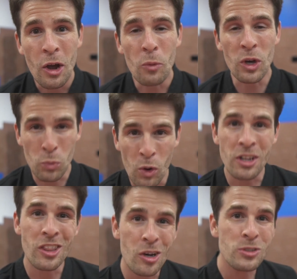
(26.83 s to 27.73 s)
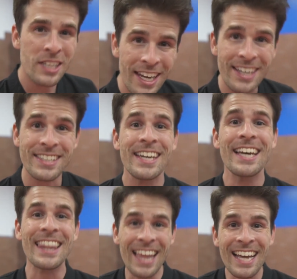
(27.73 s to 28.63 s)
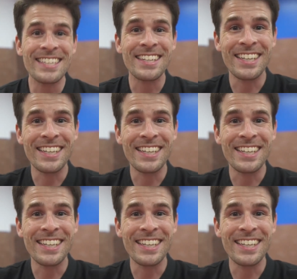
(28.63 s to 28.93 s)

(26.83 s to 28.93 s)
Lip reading: with one of those kicks. Let's